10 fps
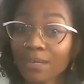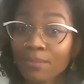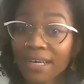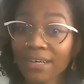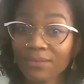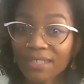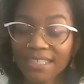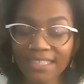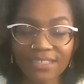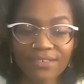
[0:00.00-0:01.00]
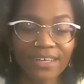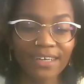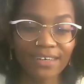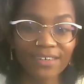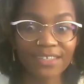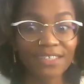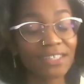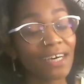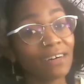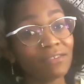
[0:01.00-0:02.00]
I'm at with things right now
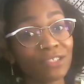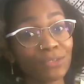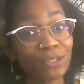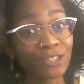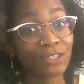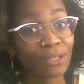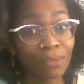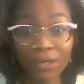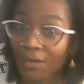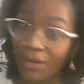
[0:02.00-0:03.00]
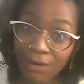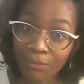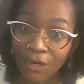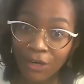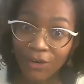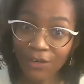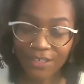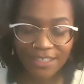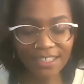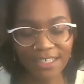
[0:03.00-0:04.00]
because I've switched up all my
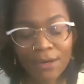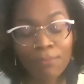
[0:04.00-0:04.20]
cards.